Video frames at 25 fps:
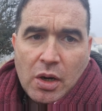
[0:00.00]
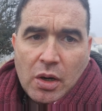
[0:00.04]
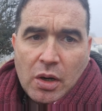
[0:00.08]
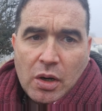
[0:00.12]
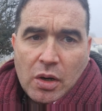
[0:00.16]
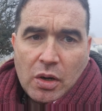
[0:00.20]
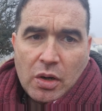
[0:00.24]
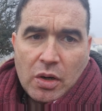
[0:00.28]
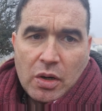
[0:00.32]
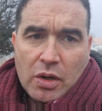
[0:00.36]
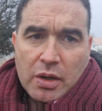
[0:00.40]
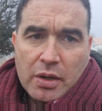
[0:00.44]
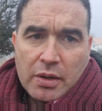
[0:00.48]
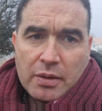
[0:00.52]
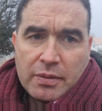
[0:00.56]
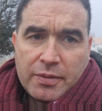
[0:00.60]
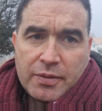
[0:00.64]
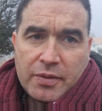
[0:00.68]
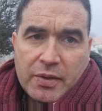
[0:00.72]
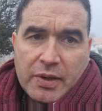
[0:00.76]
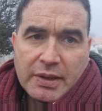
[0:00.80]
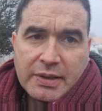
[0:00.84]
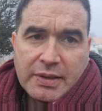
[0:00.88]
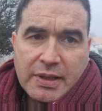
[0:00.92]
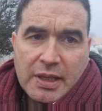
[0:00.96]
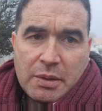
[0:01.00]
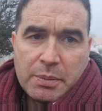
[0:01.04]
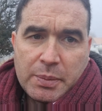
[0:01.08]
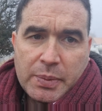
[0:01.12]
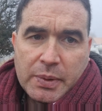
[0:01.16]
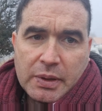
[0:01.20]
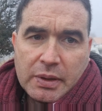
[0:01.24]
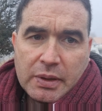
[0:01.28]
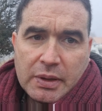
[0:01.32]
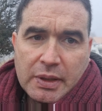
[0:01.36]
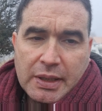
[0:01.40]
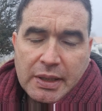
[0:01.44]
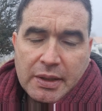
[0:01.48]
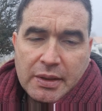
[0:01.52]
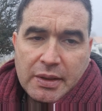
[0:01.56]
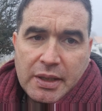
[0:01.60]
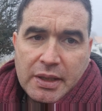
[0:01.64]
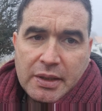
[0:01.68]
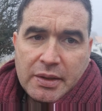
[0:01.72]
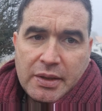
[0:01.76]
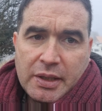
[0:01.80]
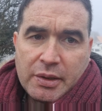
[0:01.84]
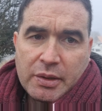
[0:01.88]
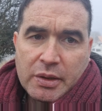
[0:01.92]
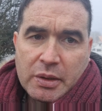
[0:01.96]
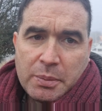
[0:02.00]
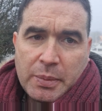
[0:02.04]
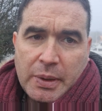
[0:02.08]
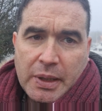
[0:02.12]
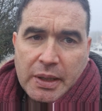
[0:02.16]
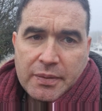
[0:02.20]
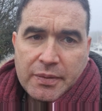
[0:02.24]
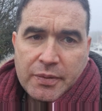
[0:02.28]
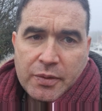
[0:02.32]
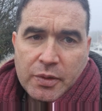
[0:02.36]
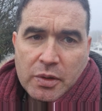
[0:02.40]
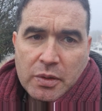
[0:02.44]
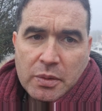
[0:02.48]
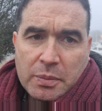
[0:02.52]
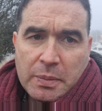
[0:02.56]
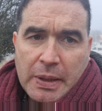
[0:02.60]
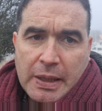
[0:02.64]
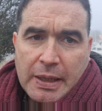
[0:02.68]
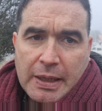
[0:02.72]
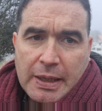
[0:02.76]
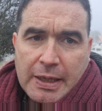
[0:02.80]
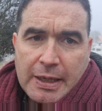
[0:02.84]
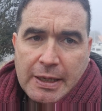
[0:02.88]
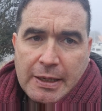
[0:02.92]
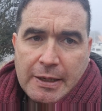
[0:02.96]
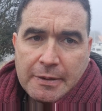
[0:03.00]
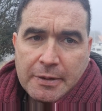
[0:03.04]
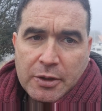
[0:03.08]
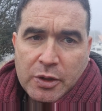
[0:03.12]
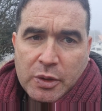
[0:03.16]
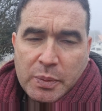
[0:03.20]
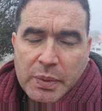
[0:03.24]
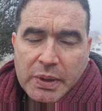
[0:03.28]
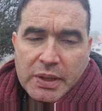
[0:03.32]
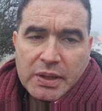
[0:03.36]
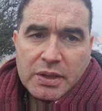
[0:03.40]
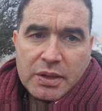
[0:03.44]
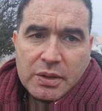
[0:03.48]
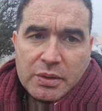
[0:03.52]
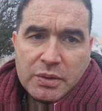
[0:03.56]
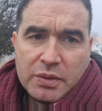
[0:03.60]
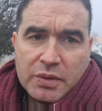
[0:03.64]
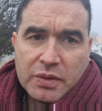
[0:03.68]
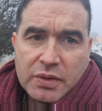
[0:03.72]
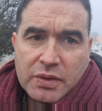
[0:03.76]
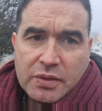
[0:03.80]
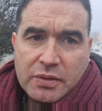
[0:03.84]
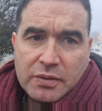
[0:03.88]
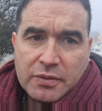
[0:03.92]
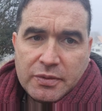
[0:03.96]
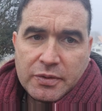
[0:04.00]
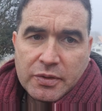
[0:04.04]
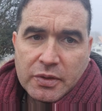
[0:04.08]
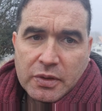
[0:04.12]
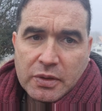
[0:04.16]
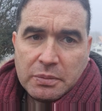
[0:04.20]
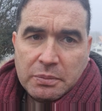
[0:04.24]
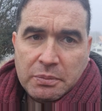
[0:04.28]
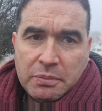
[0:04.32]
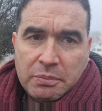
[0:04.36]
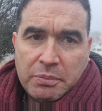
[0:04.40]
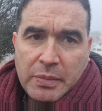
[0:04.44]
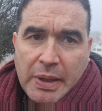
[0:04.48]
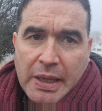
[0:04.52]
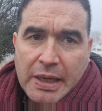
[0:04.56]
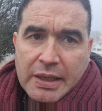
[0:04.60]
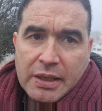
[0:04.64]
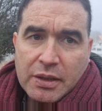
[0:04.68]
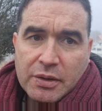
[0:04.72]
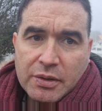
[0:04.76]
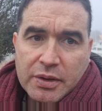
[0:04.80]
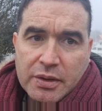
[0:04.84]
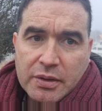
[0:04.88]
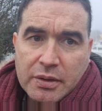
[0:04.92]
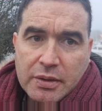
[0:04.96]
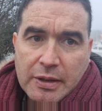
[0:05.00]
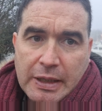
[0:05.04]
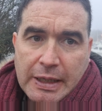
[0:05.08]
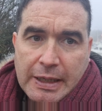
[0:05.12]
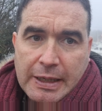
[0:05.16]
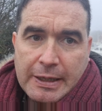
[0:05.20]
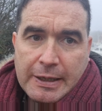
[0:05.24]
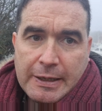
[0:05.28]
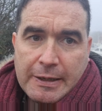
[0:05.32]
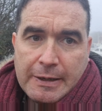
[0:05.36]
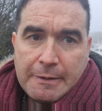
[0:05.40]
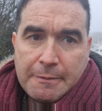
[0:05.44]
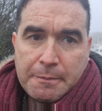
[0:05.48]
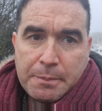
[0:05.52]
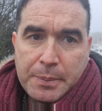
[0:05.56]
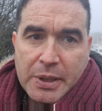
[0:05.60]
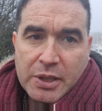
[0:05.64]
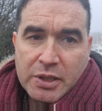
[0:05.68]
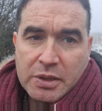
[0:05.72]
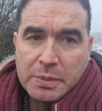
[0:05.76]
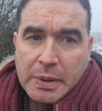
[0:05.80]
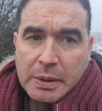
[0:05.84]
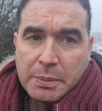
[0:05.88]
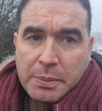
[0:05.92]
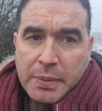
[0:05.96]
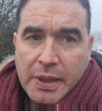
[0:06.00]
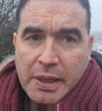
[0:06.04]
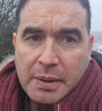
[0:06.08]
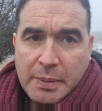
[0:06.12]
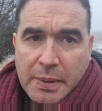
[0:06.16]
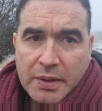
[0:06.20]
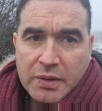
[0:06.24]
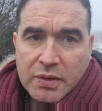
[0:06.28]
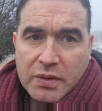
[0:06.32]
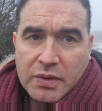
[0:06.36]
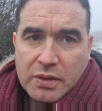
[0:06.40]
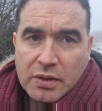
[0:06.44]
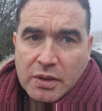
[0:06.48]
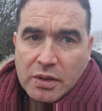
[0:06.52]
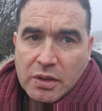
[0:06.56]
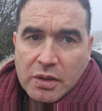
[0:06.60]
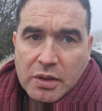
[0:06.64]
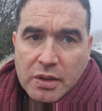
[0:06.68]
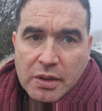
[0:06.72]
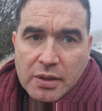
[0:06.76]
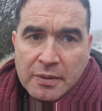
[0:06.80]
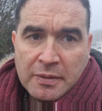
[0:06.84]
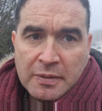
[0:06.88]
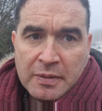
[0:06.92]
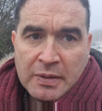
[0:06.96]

Or, for example, the Ethereum platform could be used for many other peer-to-peer payments or